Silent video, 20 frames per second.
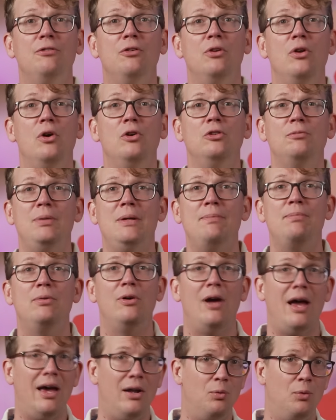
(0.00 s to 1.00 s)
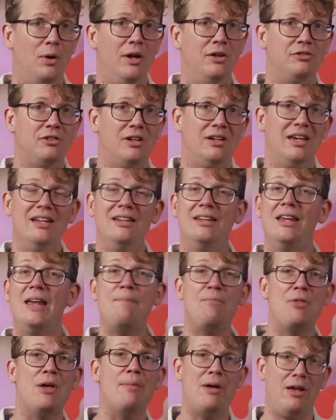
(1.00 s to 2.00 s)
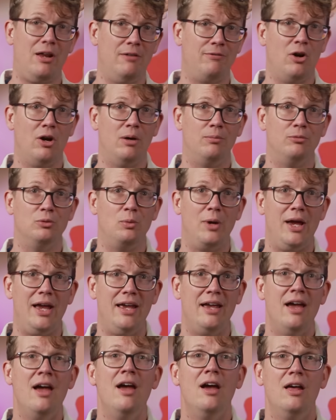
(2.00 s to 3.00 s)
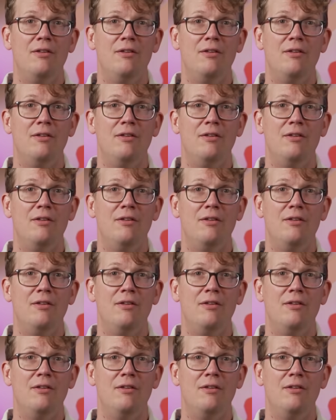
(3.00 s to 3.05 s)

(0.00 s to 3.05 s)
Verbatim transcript: for those people at risk can keep them out of harm's way,